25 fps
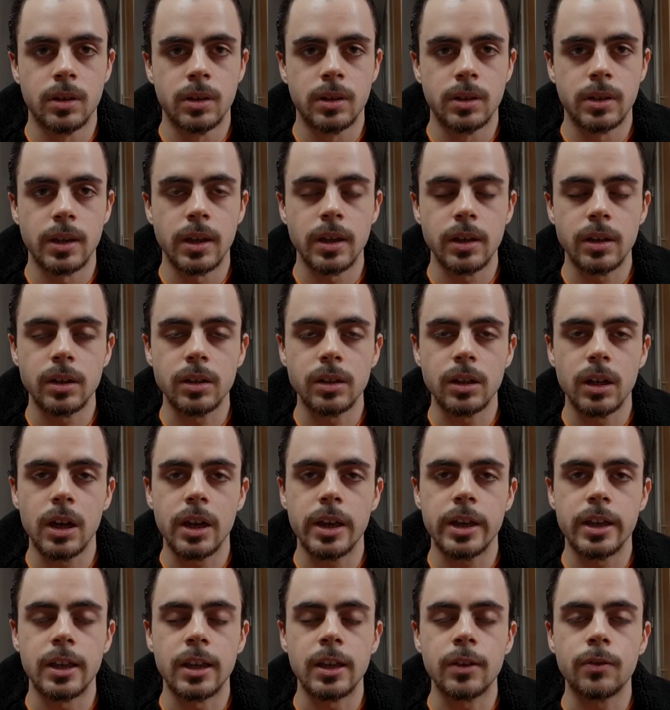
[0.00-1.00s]

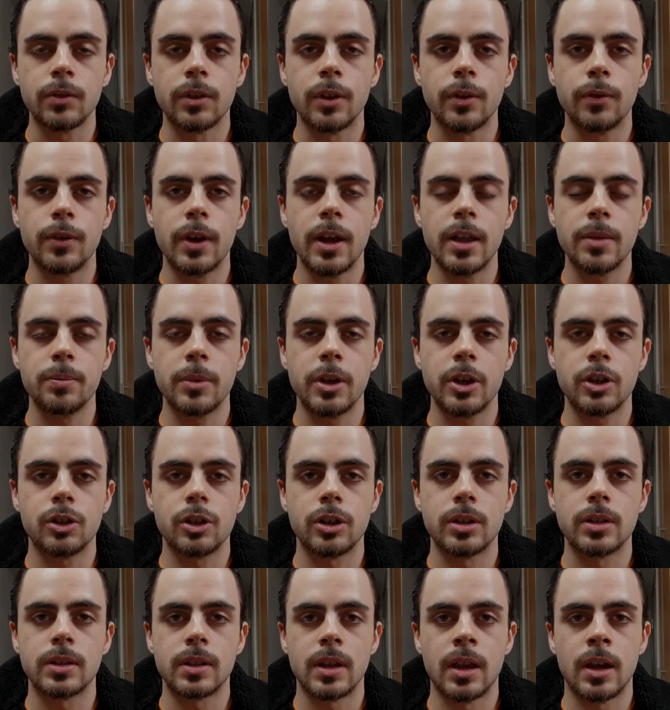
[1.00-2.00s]
Secondly, if the fan mesh
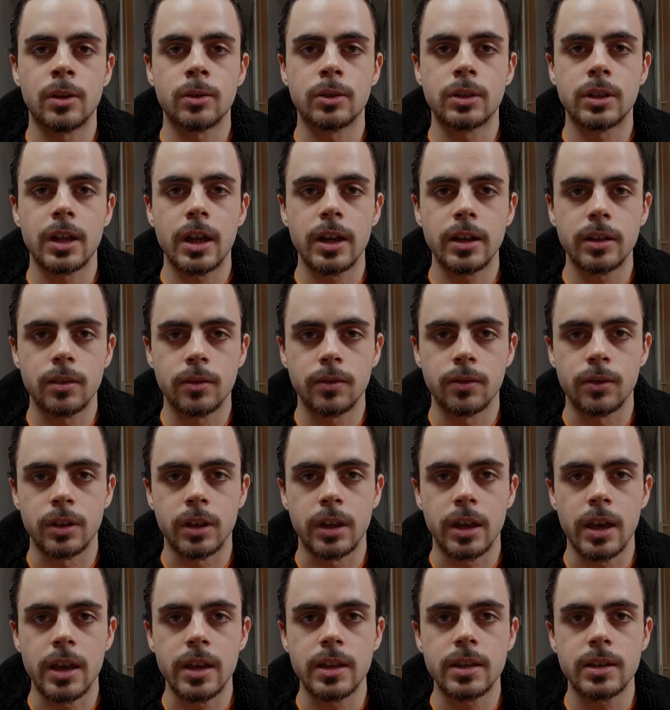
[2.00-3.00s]
is outside of the
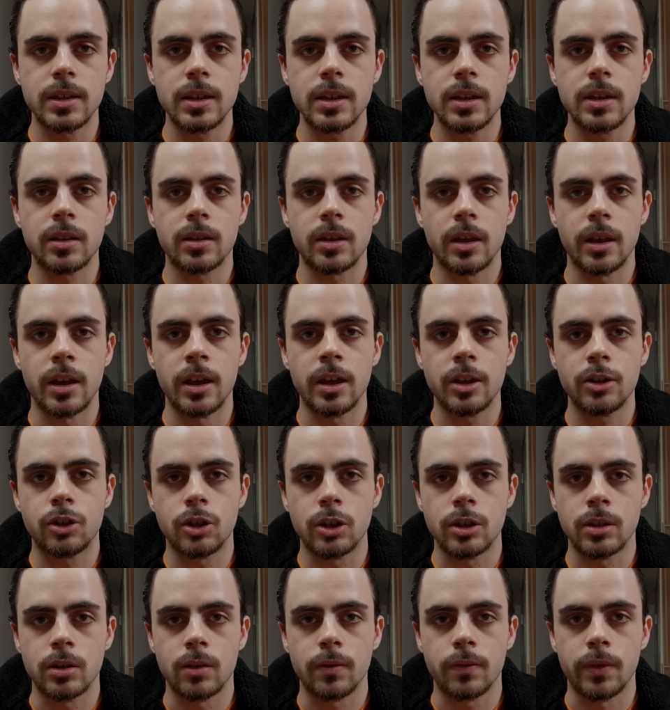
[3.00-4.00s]
casing, the
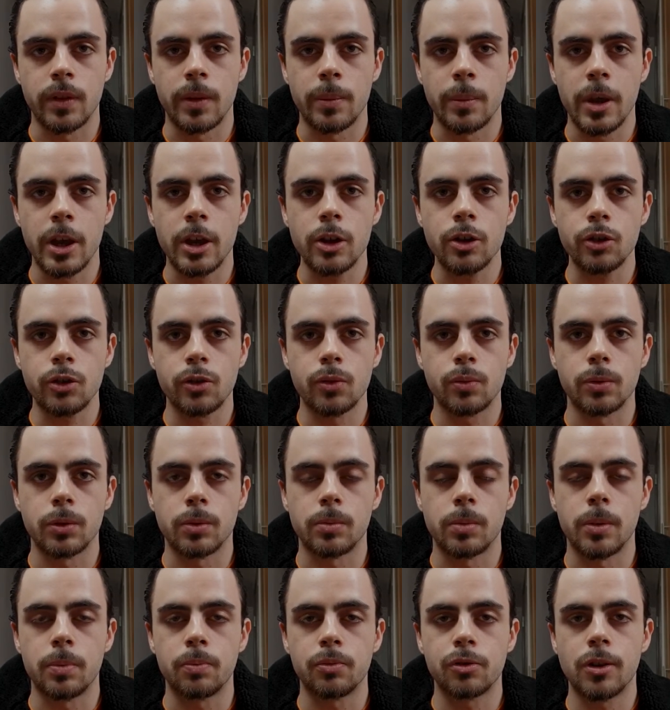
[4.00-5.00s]
edges of the mesh would
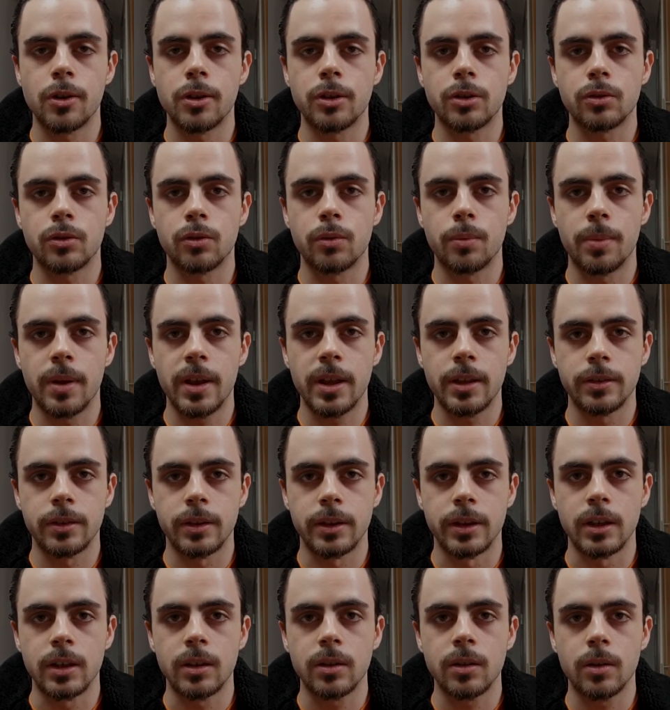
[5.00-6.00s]
be prone to
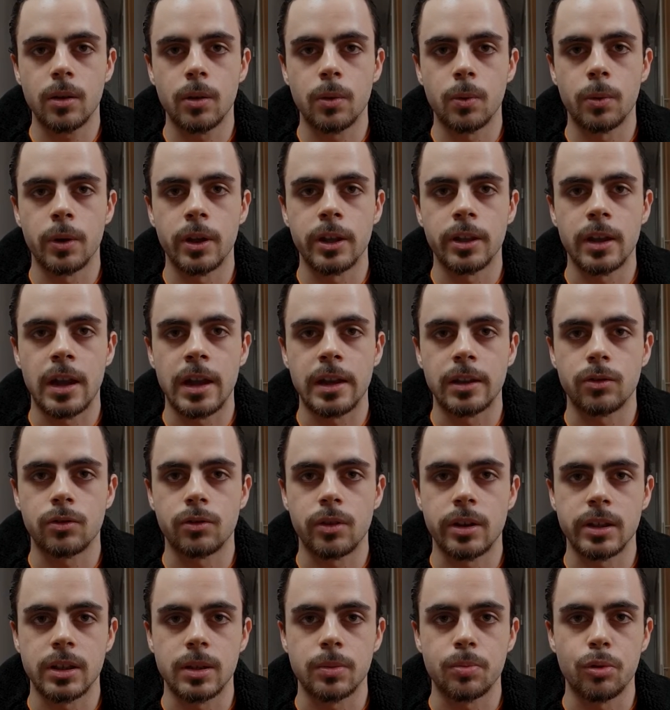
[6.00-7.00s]
bending when I
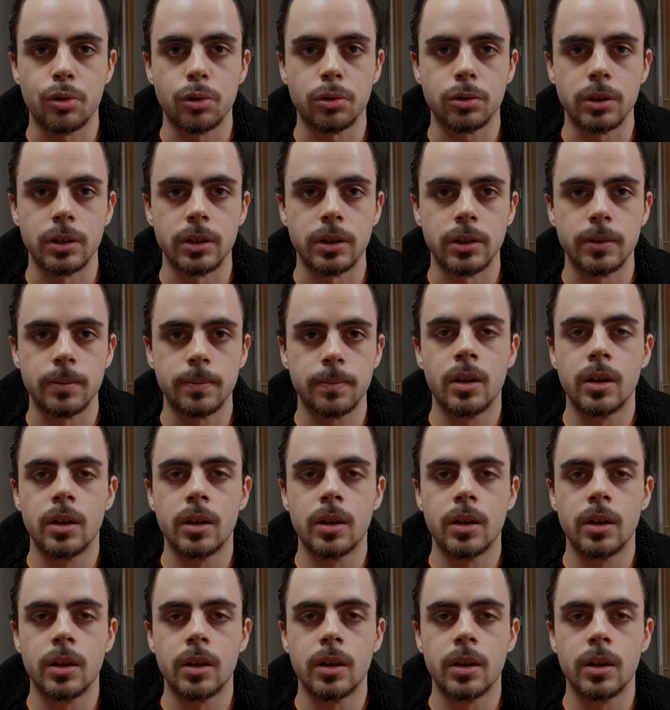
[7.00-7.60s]
transport it.